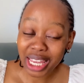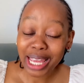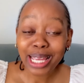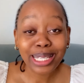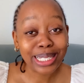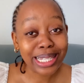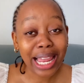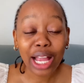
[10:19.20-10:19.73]

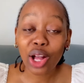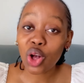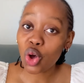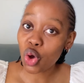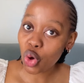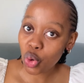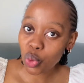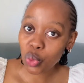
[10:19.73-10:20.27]
It's like,
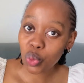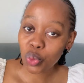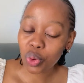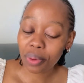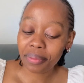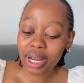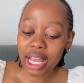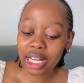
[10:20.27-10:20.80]
oh.
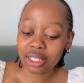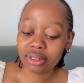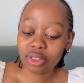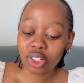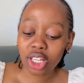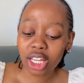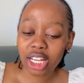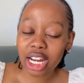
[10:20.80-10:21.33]
I'm like,
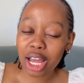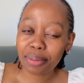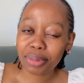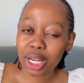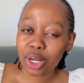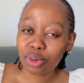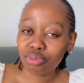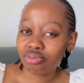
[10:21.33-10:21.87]
okay. Now I'm like,